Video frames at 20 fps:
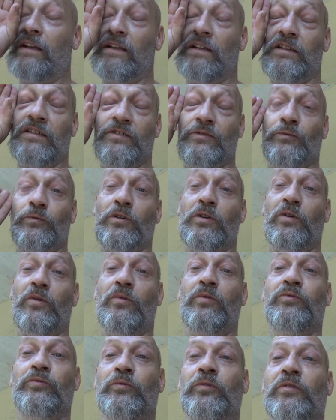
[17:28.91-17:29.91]
It looks
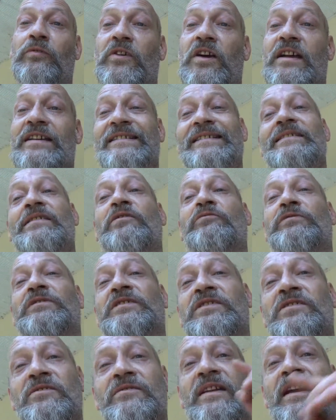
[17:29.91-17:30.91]
real, real nice. And I
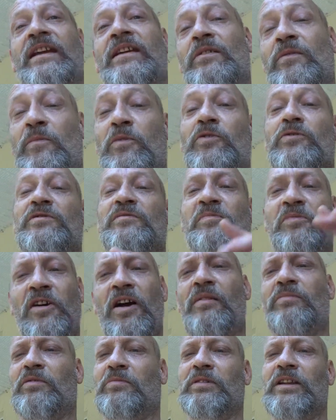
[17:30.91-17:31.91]
would do the handlebars
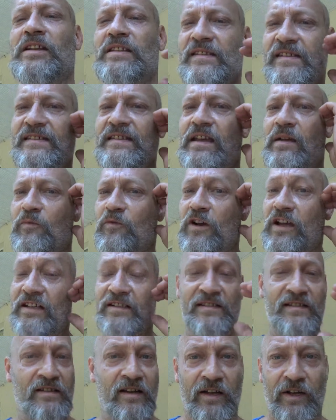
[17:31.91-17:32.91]
probably the same way.
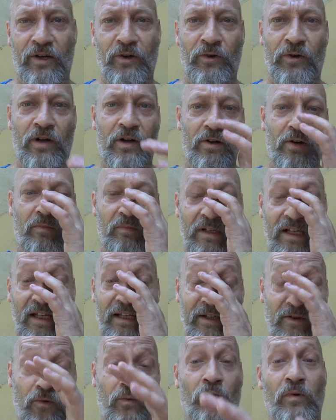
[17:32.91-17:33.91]
It's not a chrome, and
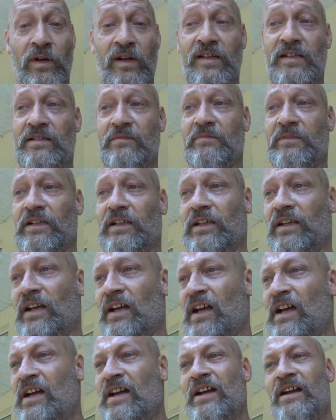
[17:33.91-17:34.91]
I don't want it to be.
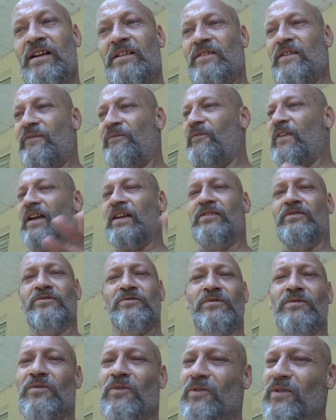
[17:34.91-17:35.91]
The
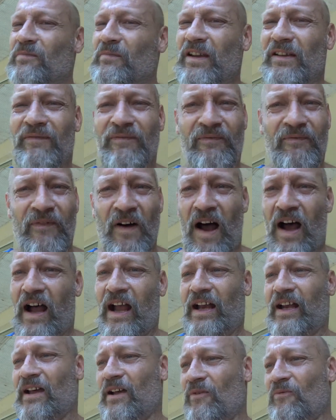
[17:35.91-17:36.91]
fenders are going to be
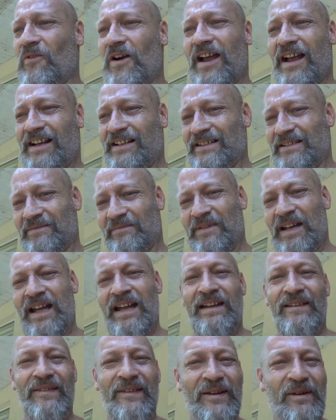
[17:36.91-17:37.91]
fine. I waxed them.
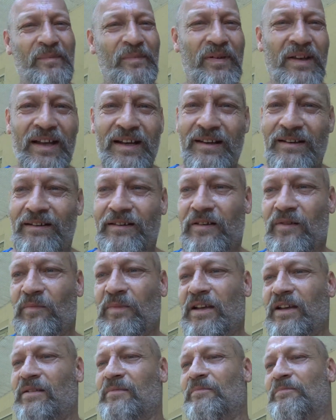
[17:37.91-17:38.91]
They're pitted a little
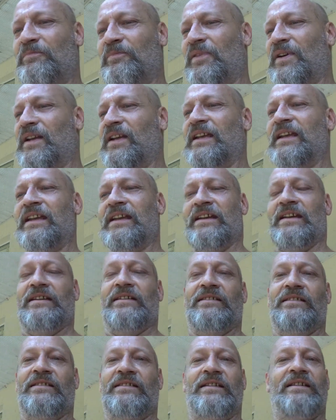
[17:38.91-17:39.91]
bit, but
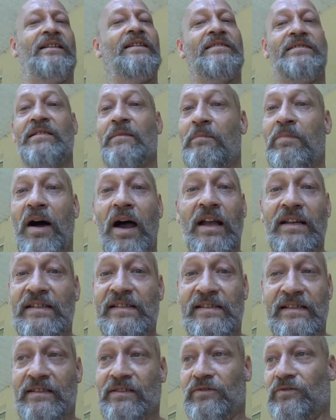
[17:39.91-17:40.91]
again, it's a
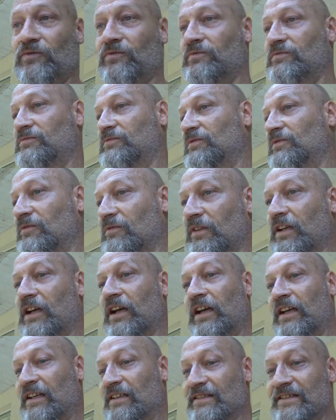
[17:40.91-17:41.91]
bicycle.
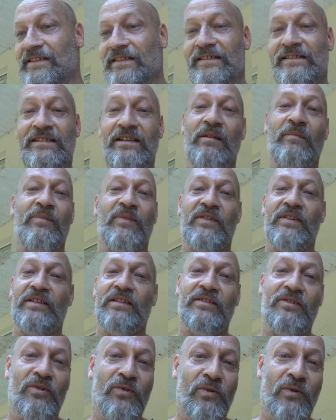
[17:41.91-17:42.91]
Okay, it's just
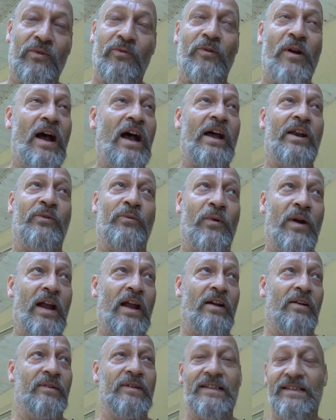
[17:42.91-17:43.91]
something you're going to ride
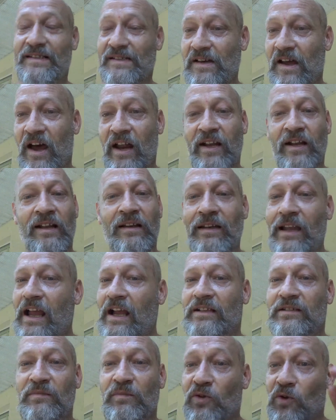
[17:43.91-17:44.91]
around. It's not a
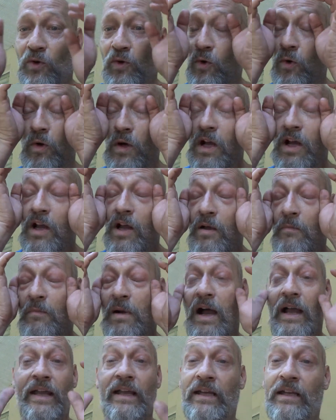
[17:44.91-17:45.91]
collectible
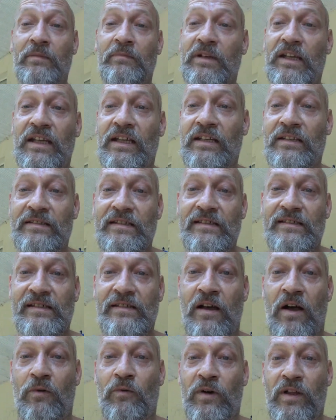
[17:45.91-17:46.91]
by any means. It's
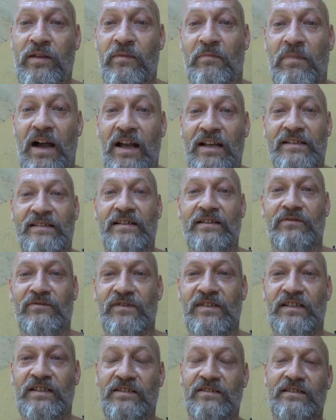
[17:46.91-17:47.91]
not one of the
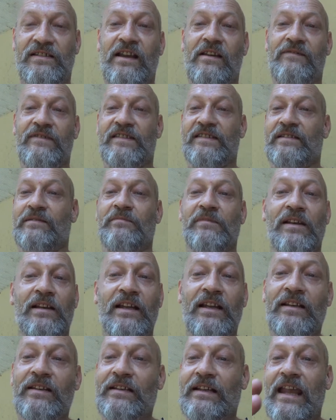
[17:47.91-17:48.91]
bicycles that used to have the
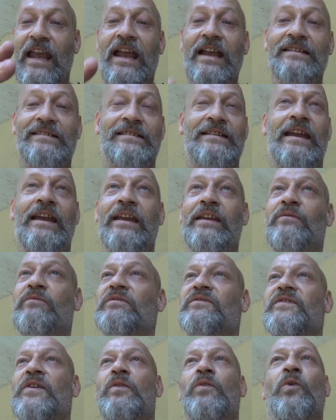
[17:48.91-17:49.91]
simulated gas tank
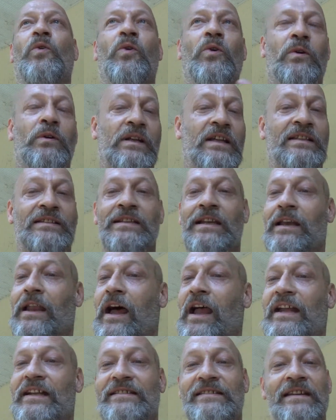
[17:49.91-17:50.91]
with the horn and the
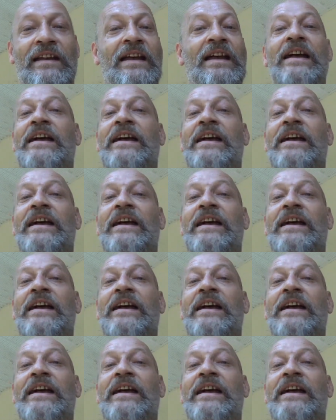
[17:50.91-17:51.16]
lights.